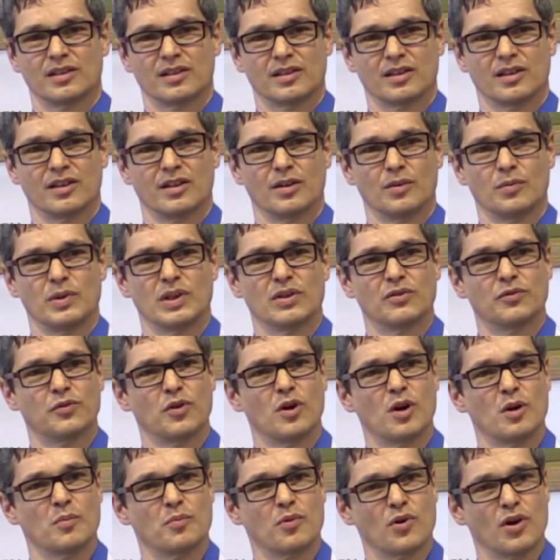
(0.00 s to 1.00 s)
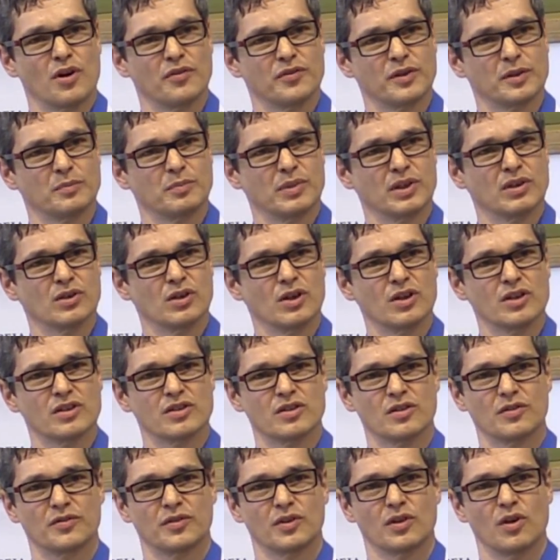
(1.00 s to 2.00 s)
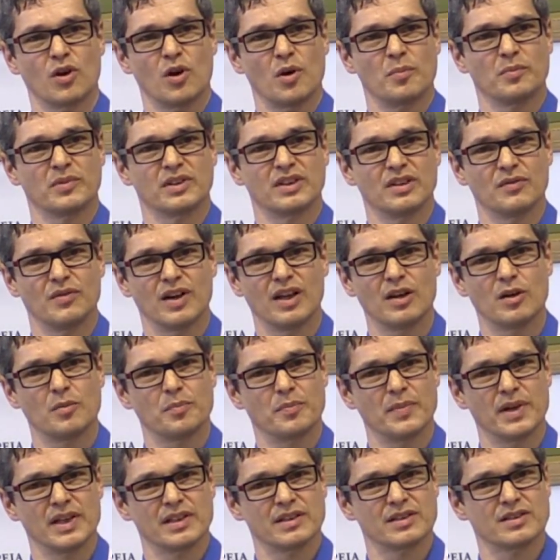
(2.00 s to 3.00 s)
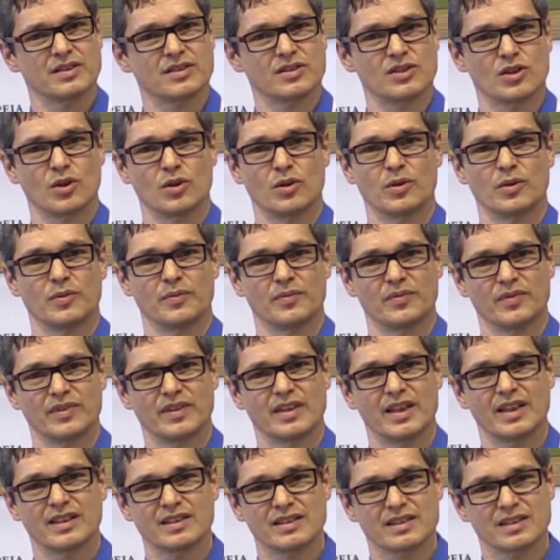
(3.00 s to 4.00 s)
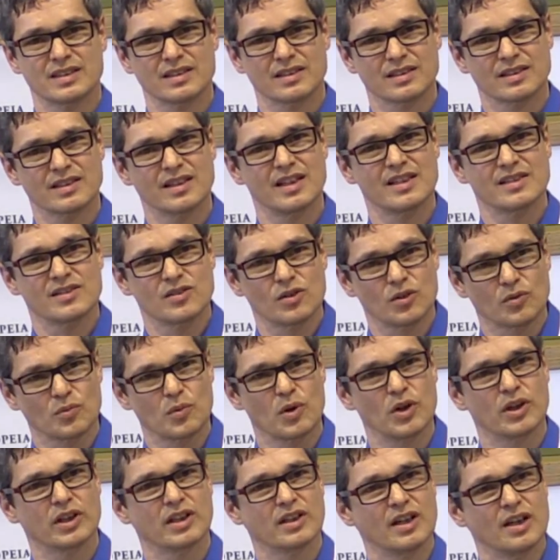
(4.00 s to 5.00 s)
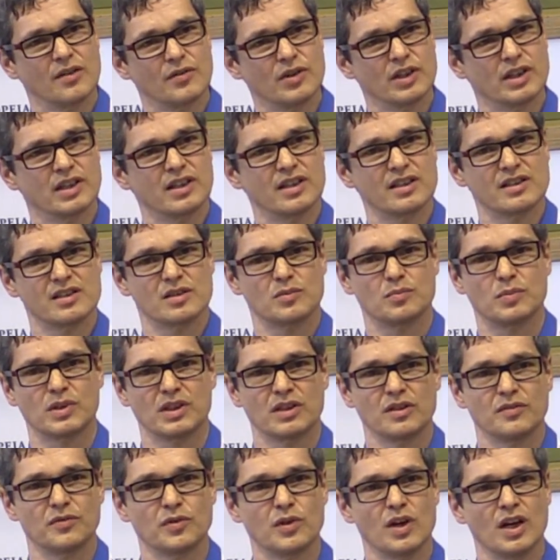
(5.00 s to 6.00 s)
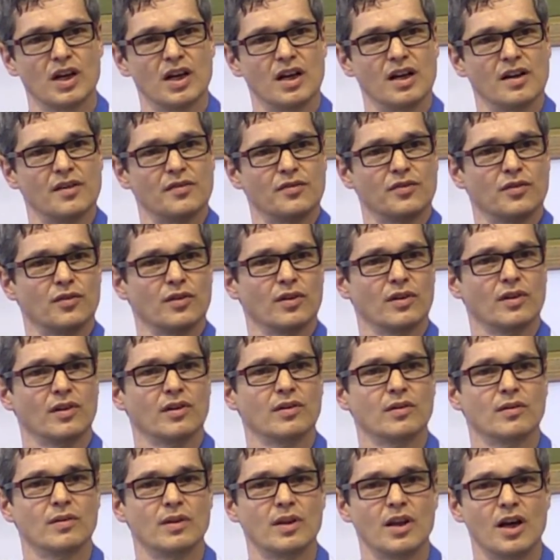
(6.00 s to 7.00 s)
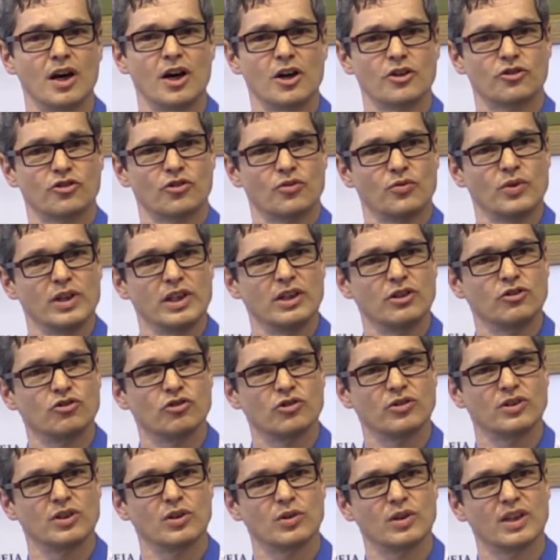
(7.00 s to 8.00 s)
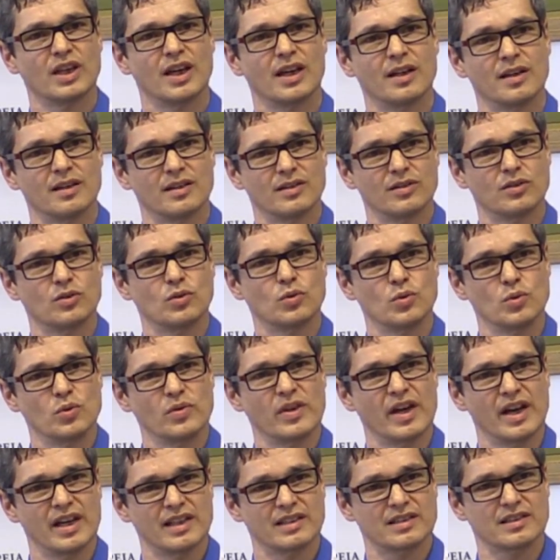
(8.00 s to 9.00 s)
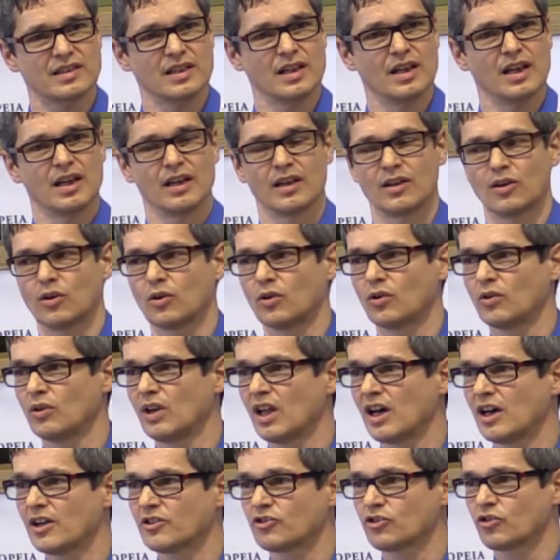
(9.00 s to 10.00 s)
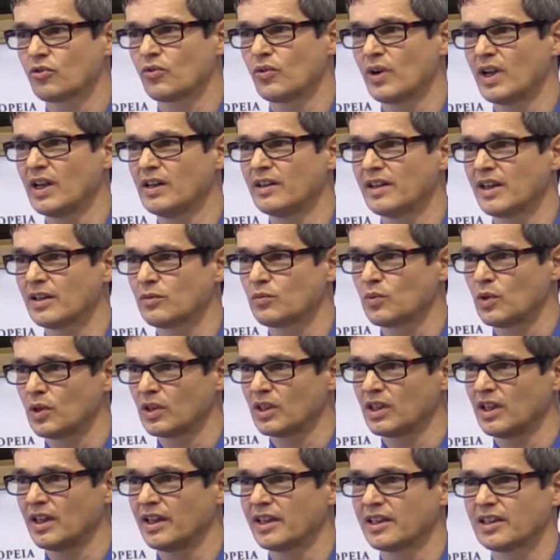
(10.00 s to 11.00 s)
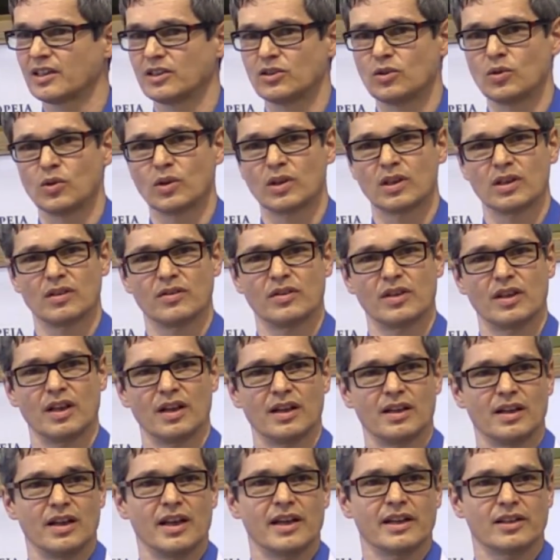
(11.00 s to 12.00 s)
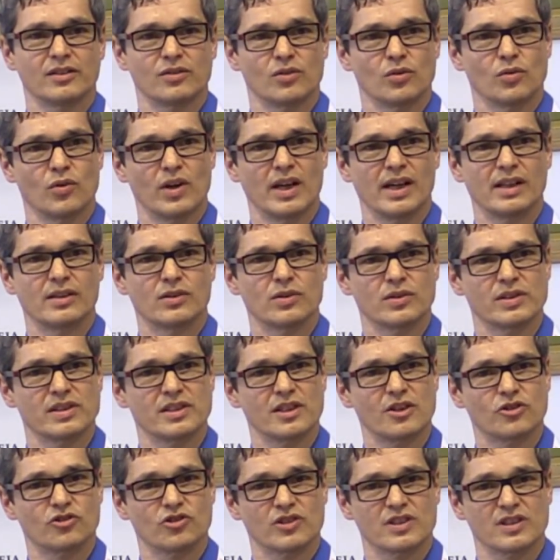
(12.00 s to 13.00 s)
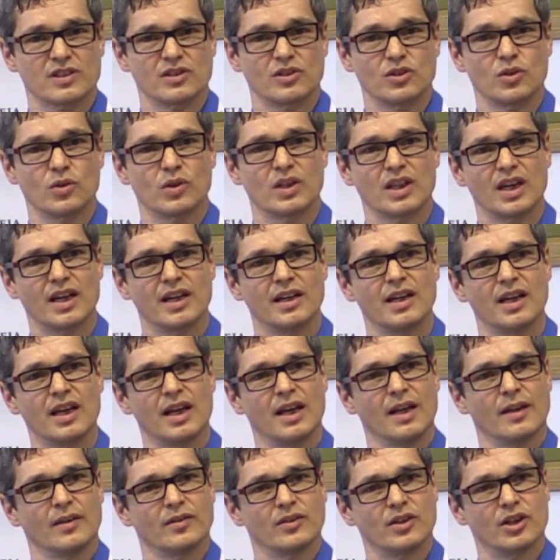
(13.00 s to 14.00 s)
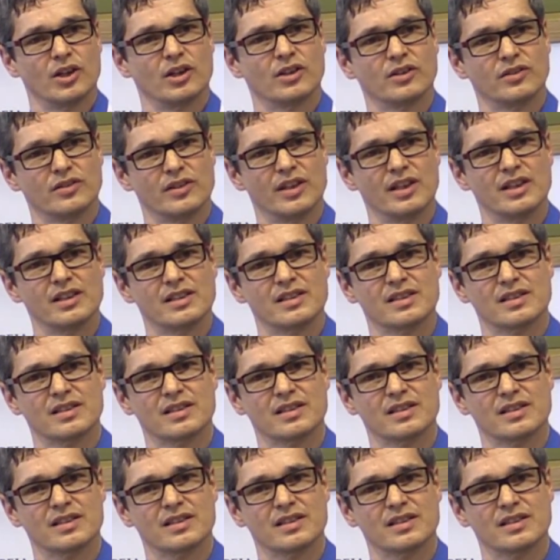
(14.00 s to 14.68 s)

windfall profit because of an urban development? So that does not work in every case. But if you have a larger region, you can do that, or a larger rail network like like the rail concessions in the UK. There's